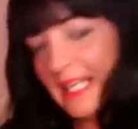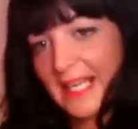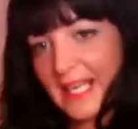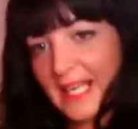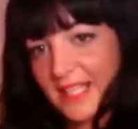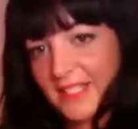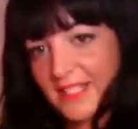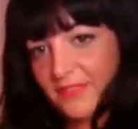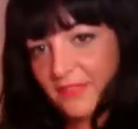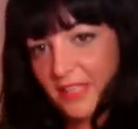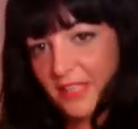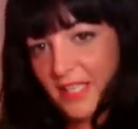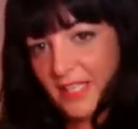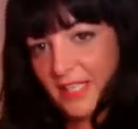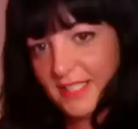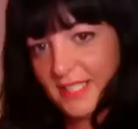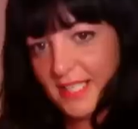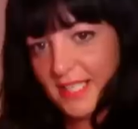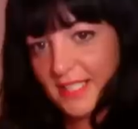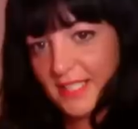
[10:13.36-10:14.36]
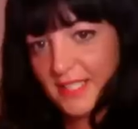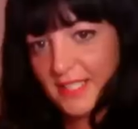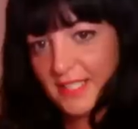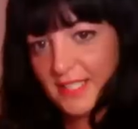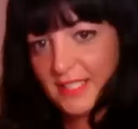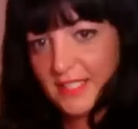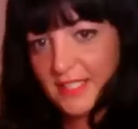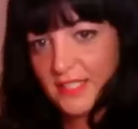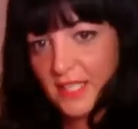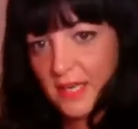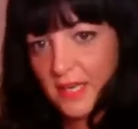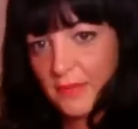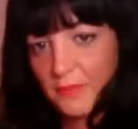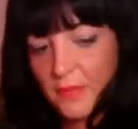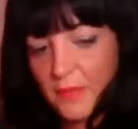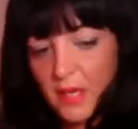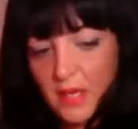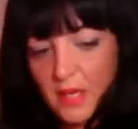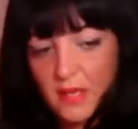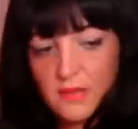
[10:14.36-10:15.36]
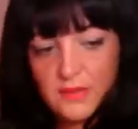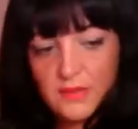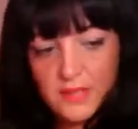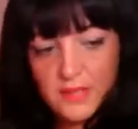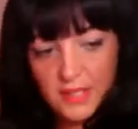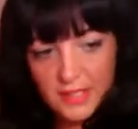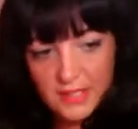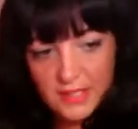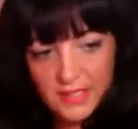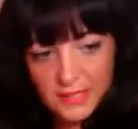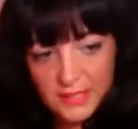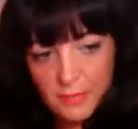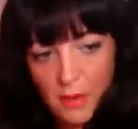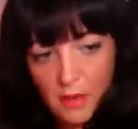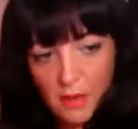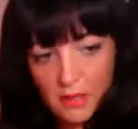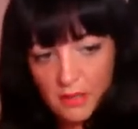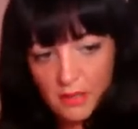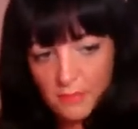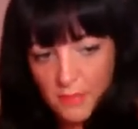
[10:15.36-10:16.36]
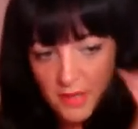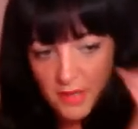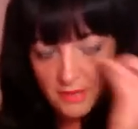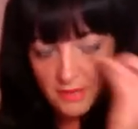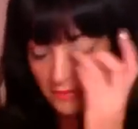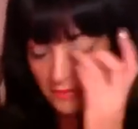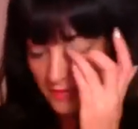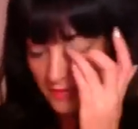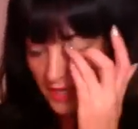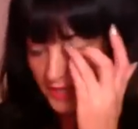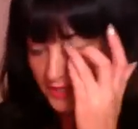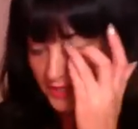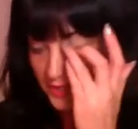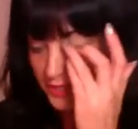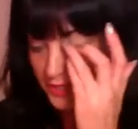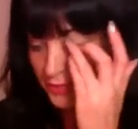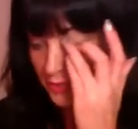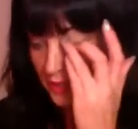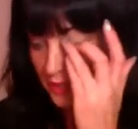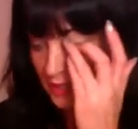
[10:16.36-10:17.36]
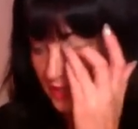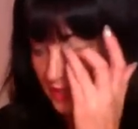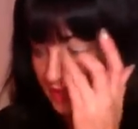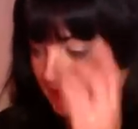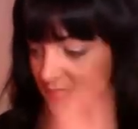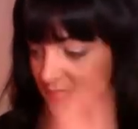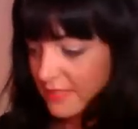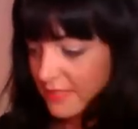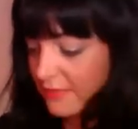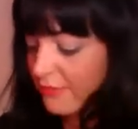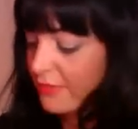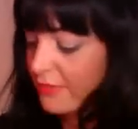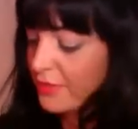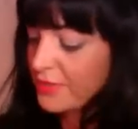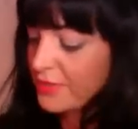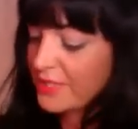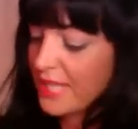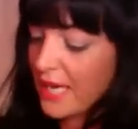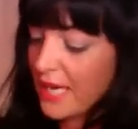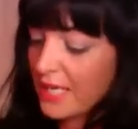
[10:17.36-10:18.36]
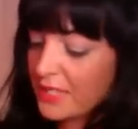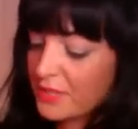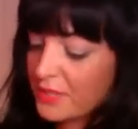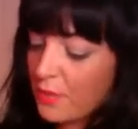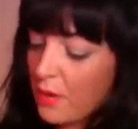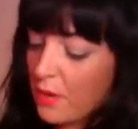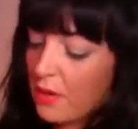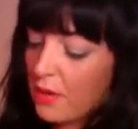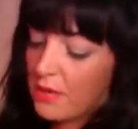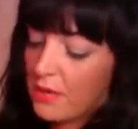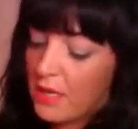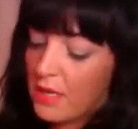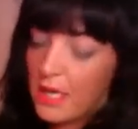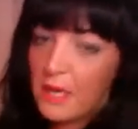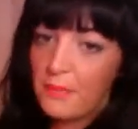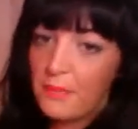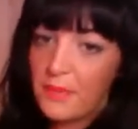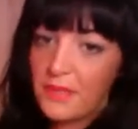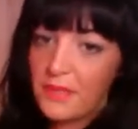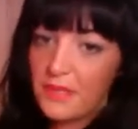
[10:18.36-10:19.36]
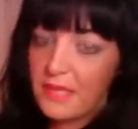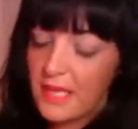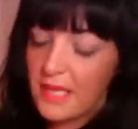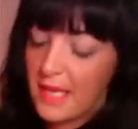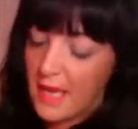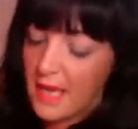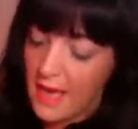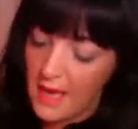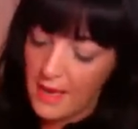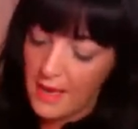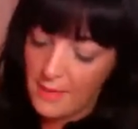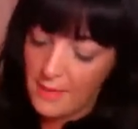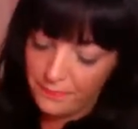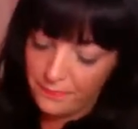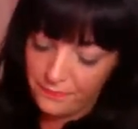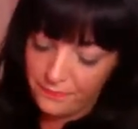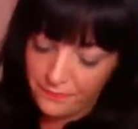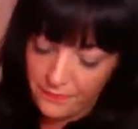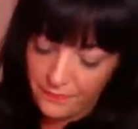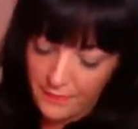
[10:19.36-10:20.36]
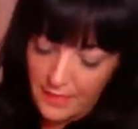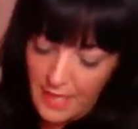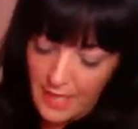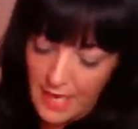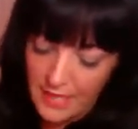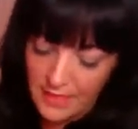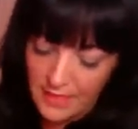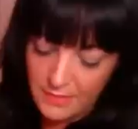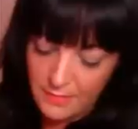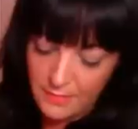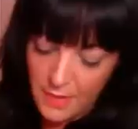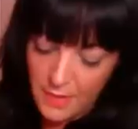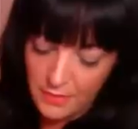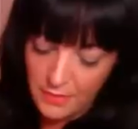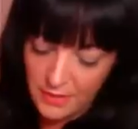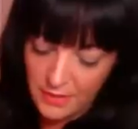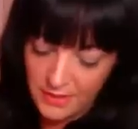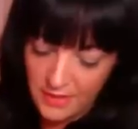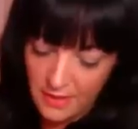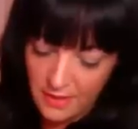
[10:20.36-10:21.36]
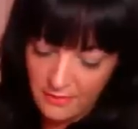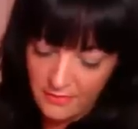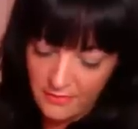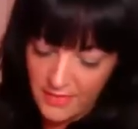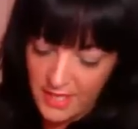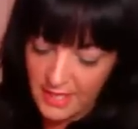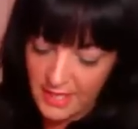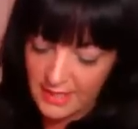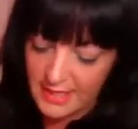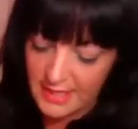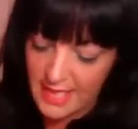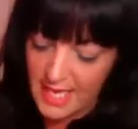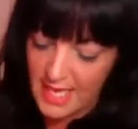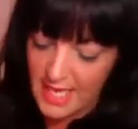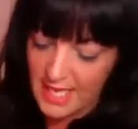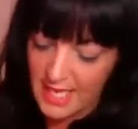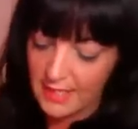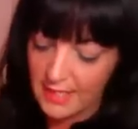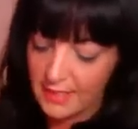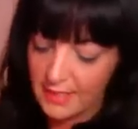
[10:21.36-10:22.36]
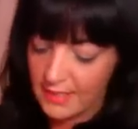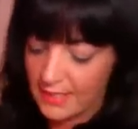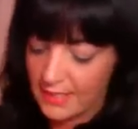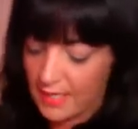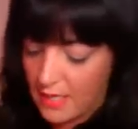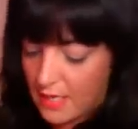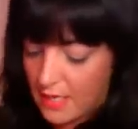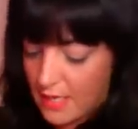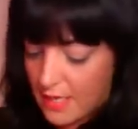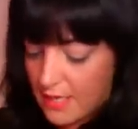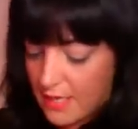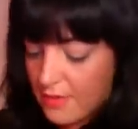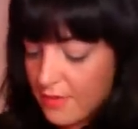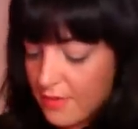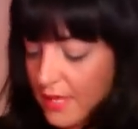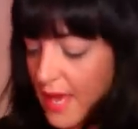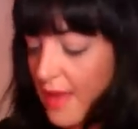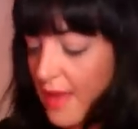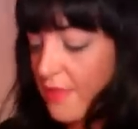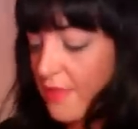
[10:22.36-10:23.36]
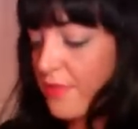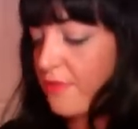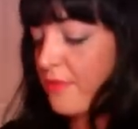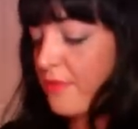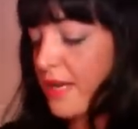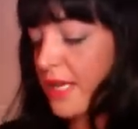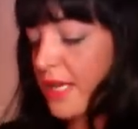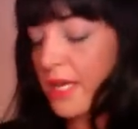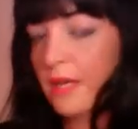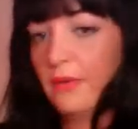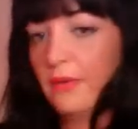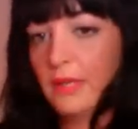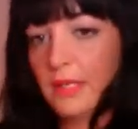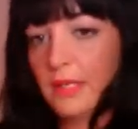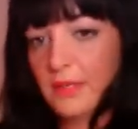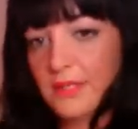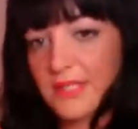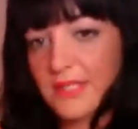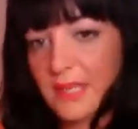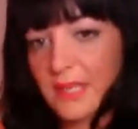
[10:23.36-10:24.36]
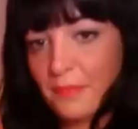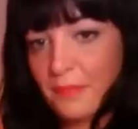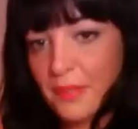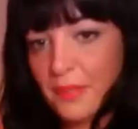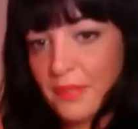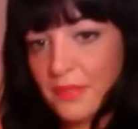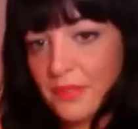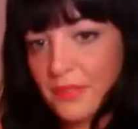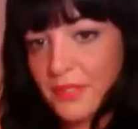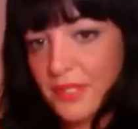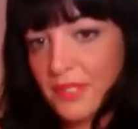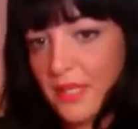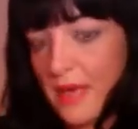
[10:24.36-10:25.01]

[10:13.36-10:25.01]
Gets Flirty. So this is the smaller perfume that I showed you earlier. This is a full size one, but the added bonus of this is you get 3 cute little samples